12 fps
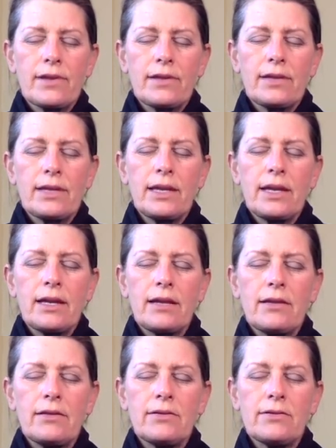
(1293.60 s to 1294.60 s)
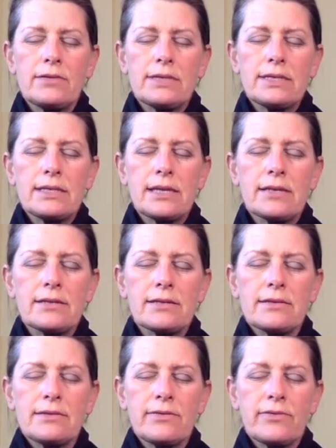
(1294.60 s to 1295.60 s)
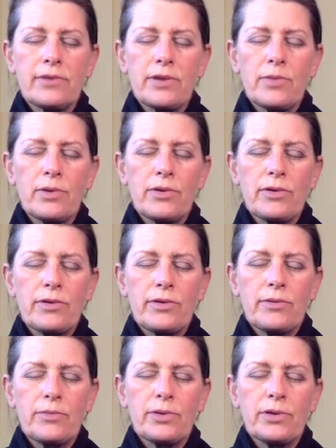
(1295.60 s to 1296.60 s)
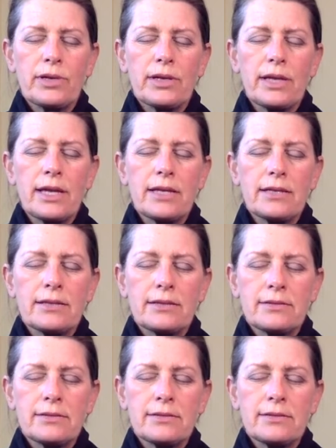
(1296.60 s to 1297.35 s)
letting those intentions of rebirth percolate.